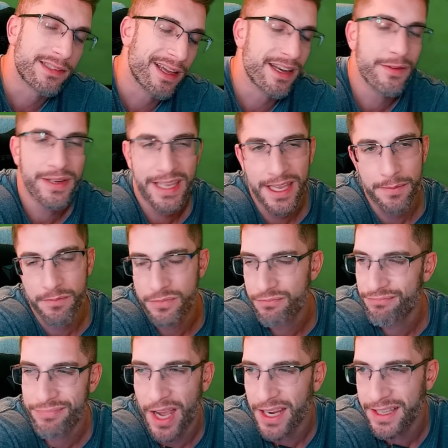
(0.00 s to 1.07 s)
I know I
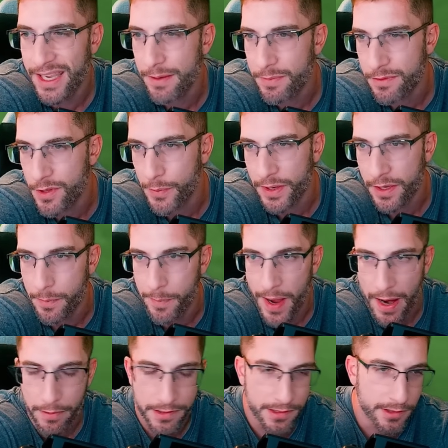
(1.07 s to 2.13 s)
keep doing
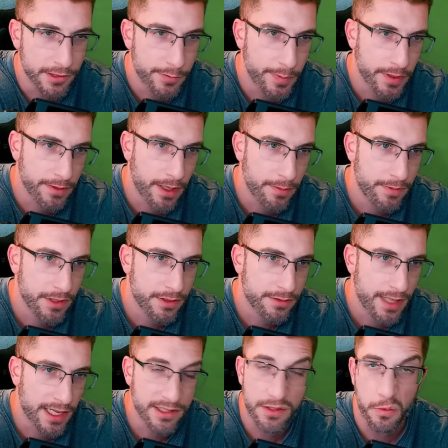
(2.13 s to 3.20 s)
comparisons, but
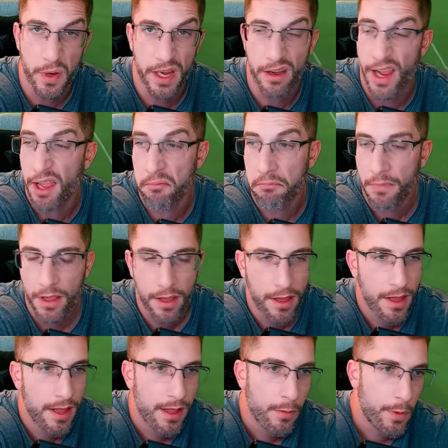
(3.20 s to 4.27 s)
that's the way I am.
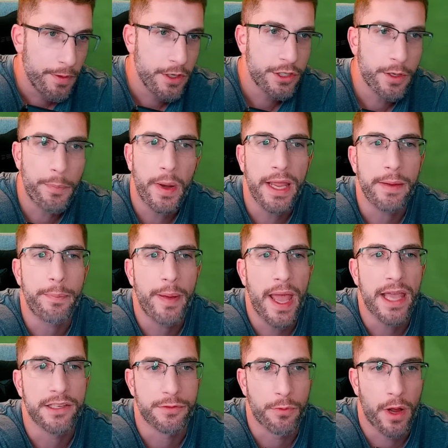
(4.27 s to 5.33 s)
When we used to play
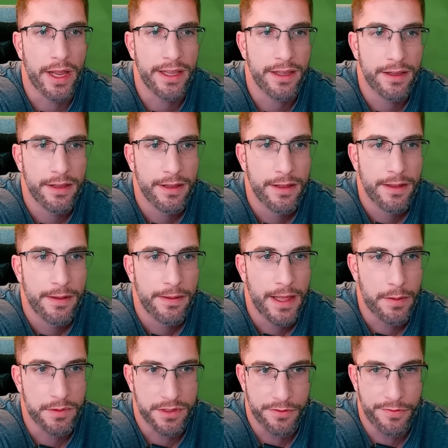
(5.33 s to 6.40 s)
PES, right?
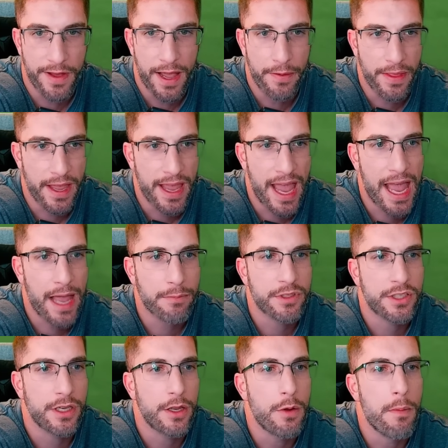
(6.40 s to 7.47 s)
That was a foul there.
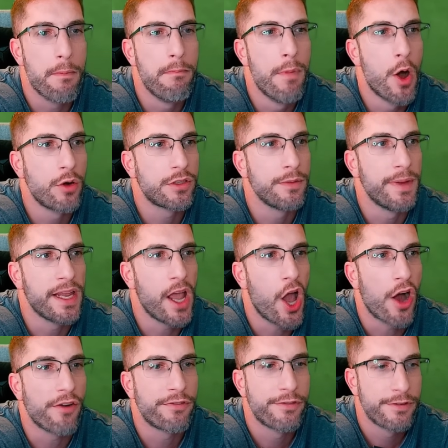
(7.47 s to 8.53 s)
Absolute mugged me
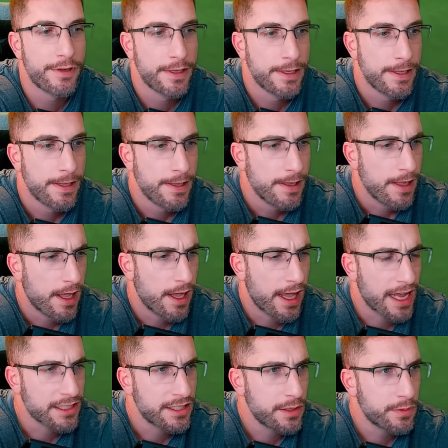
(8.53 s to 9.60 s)
off.
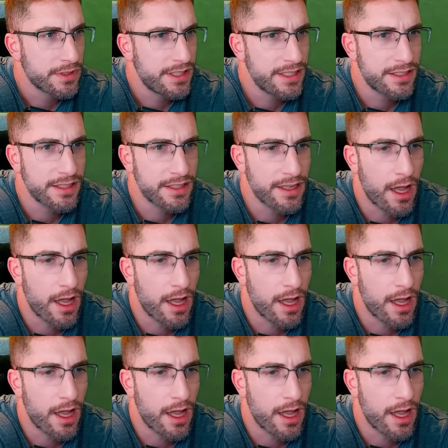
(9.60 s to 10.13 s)
Actually, was this?